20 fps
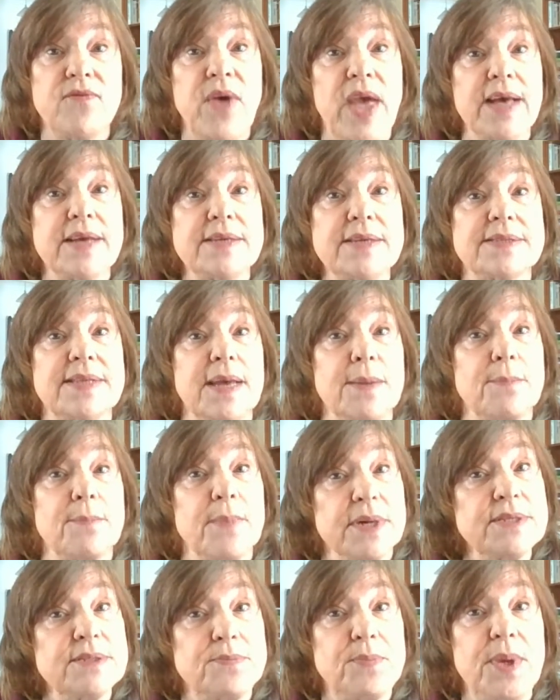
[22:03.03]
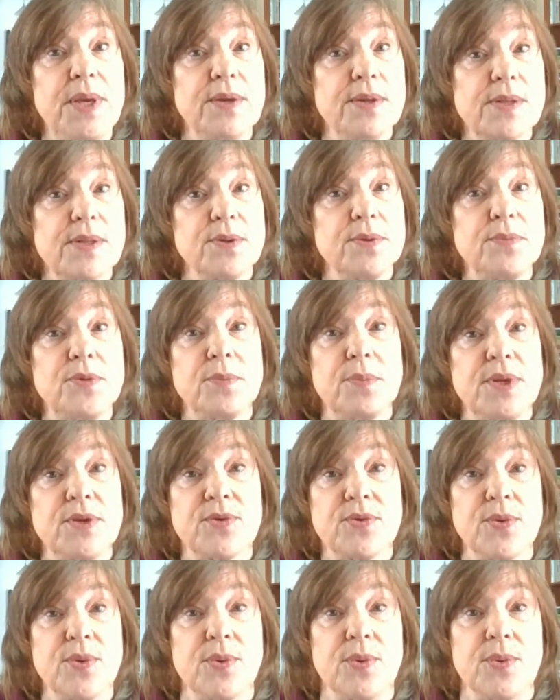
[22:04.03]
facts that must be assumed to be
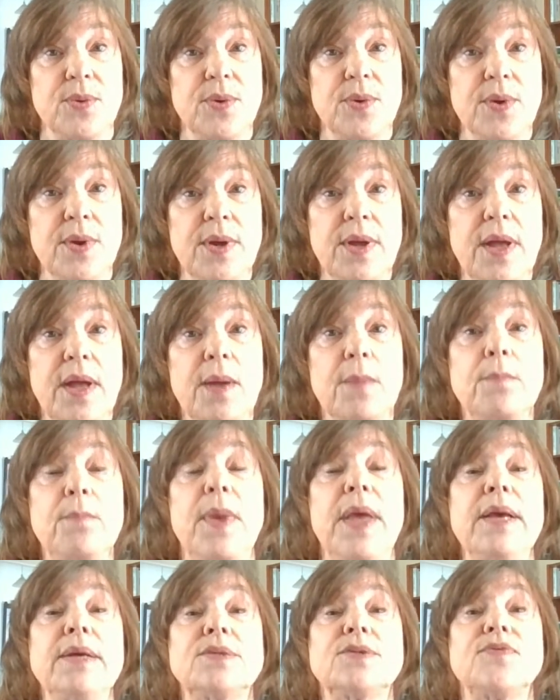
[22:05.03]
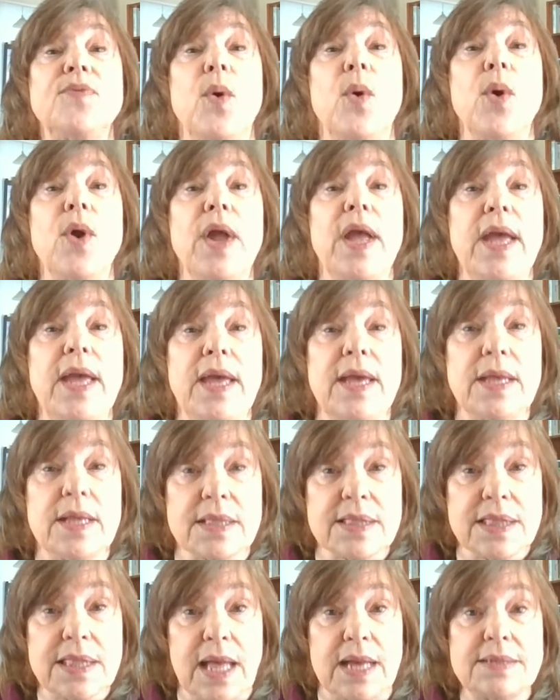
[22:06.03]
true makes for a
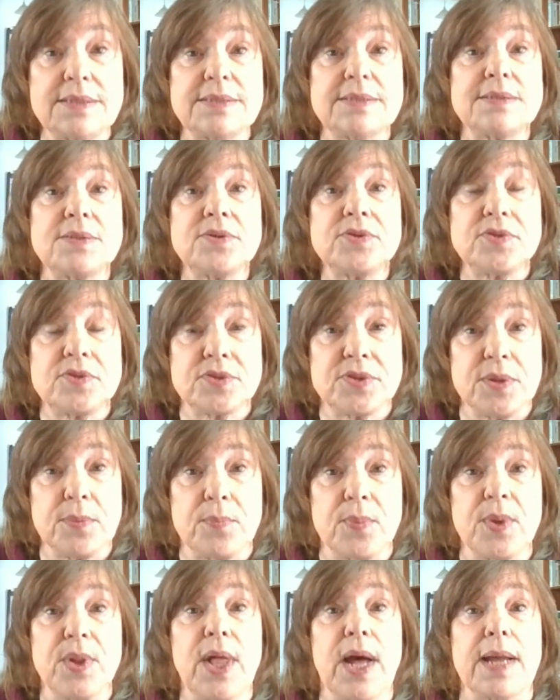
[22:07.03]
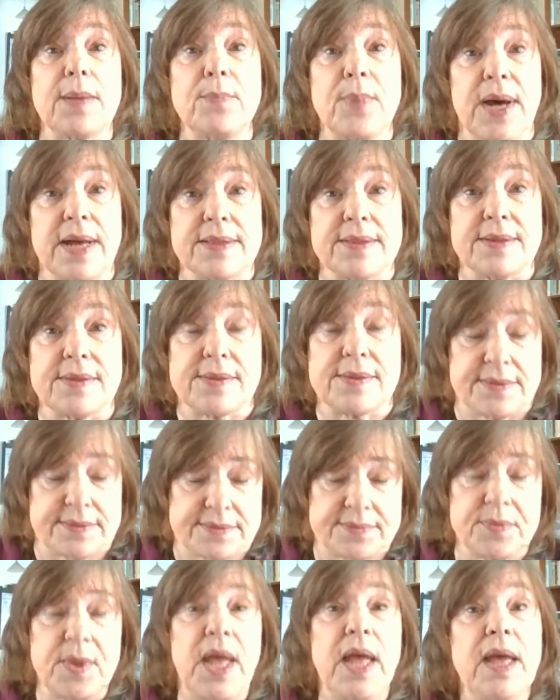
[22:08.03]
less simple hypothesis,
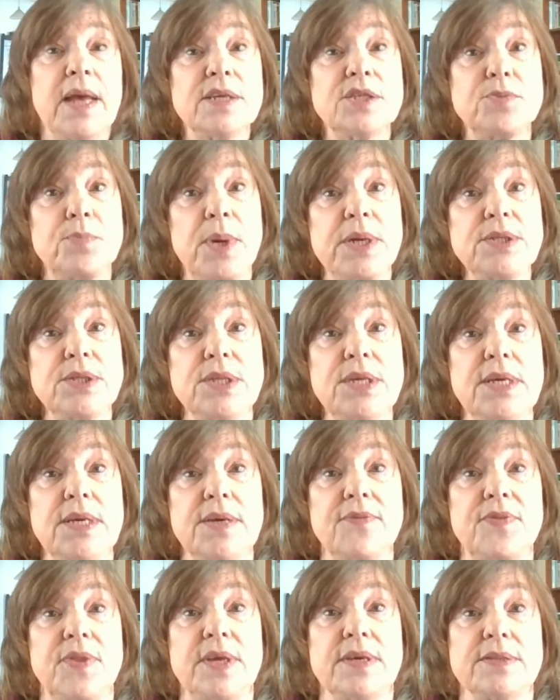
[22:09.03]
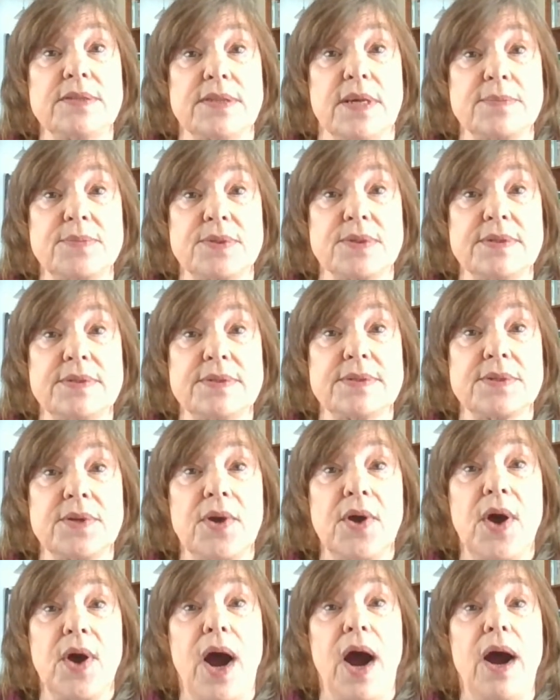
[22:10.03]
especially if the assumptions
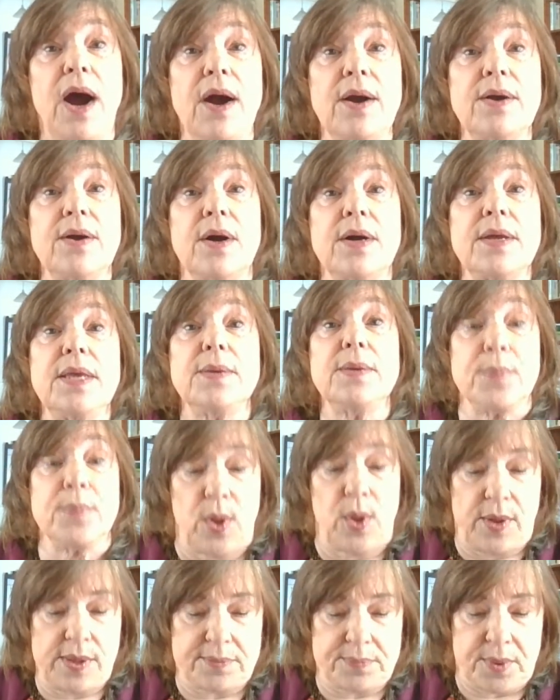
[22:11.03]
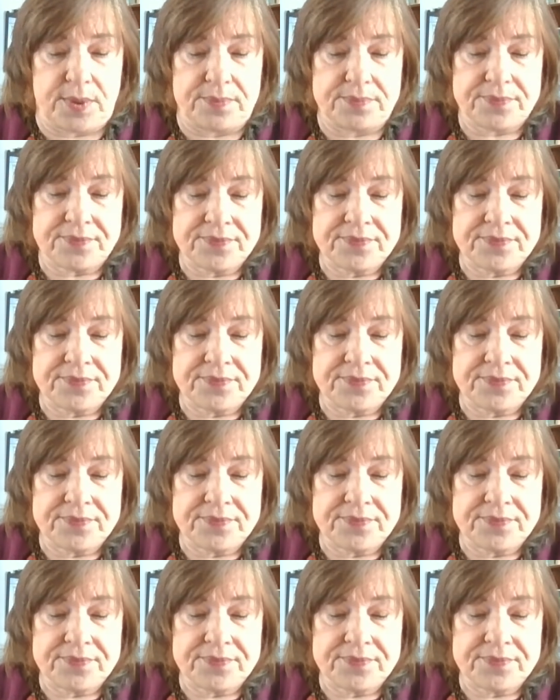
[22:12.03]
are implausible.